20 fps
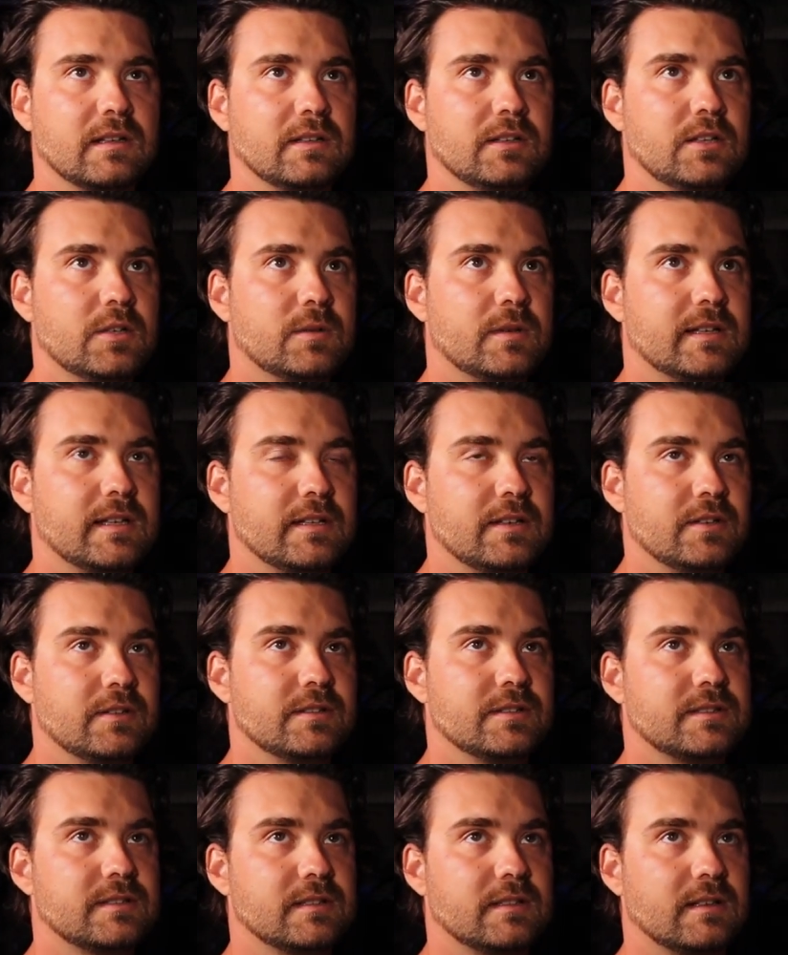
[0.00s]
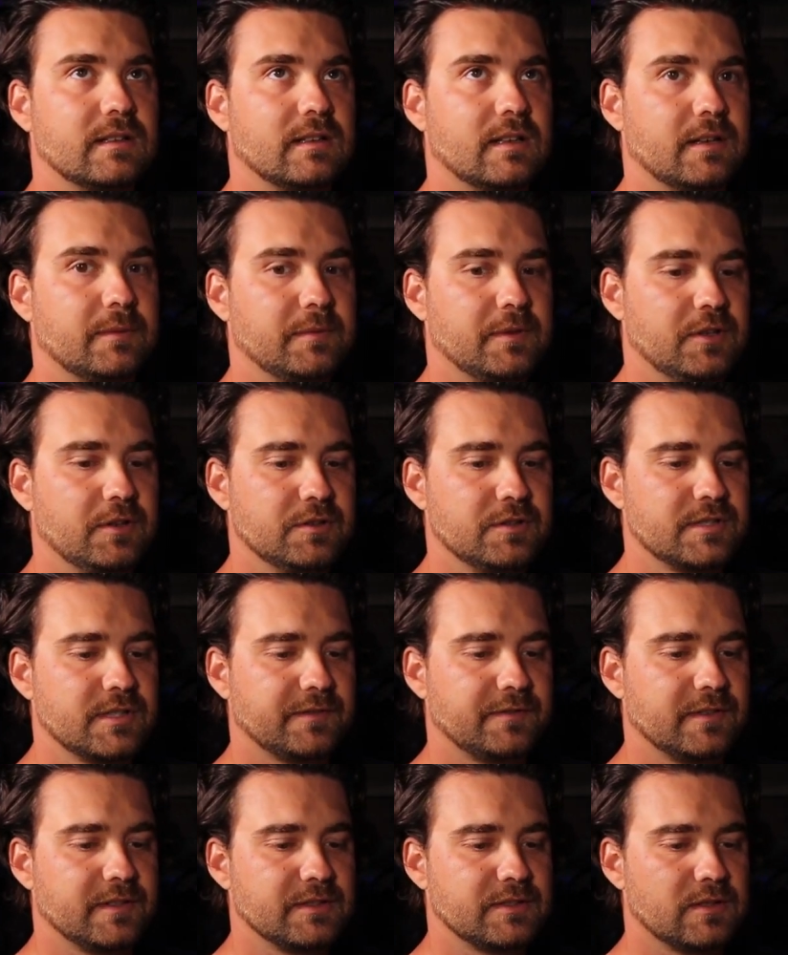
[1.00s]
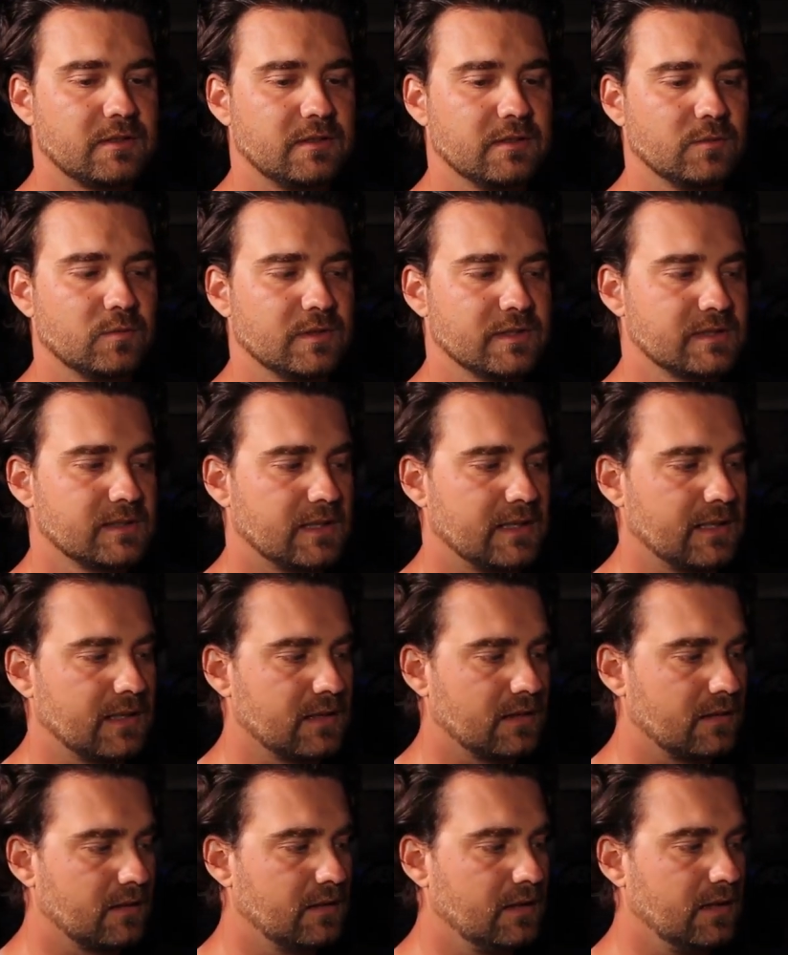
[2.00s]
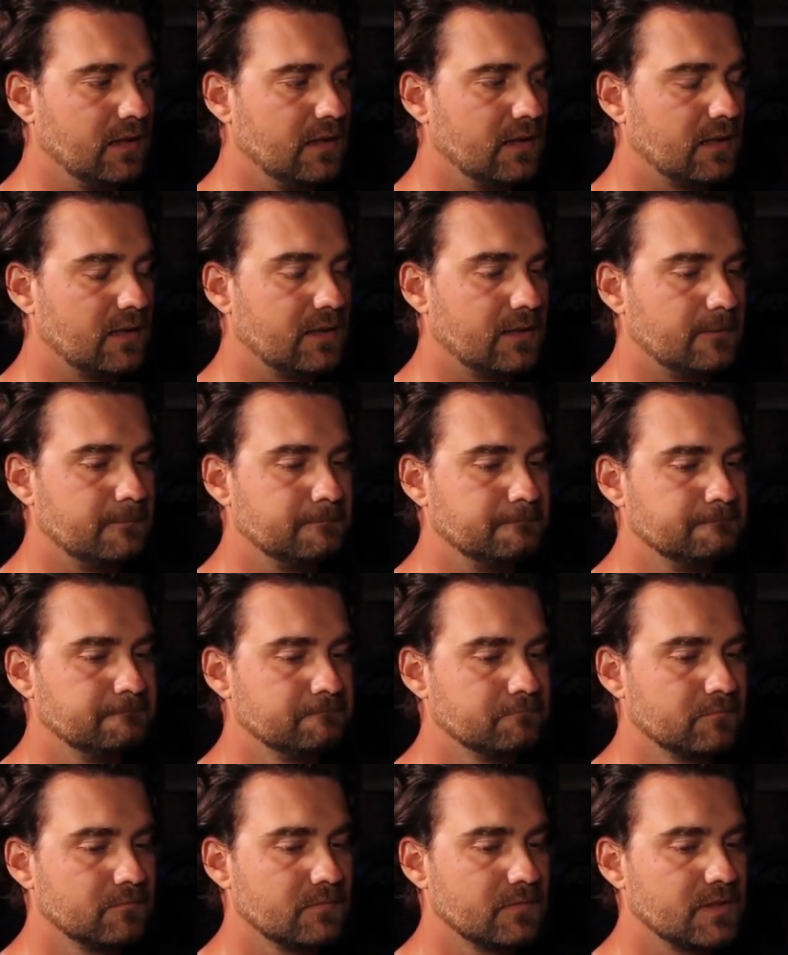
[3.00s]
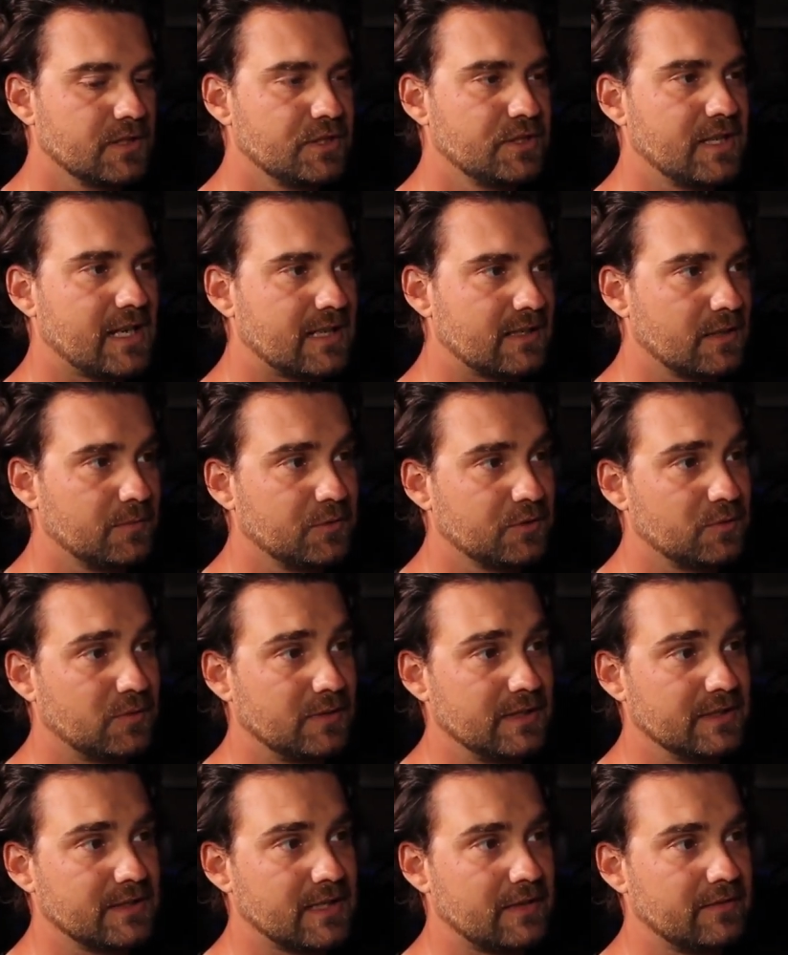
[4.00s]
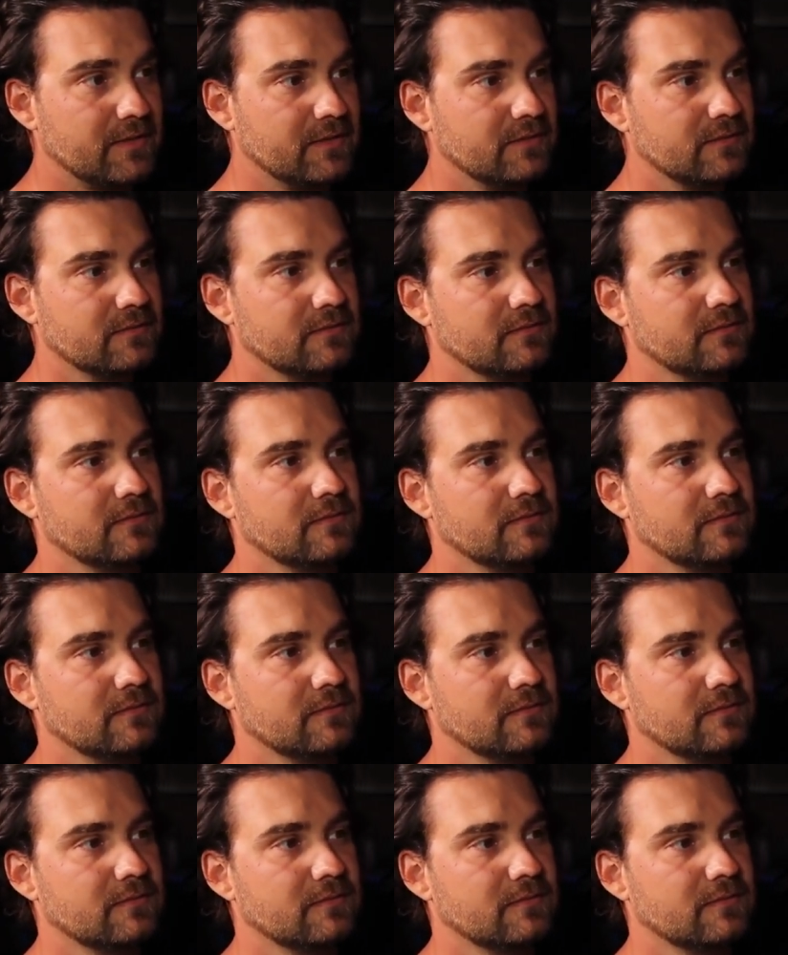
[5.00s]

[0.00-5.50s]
what? You know what I noticed a huge difference on was like the Jack number 27.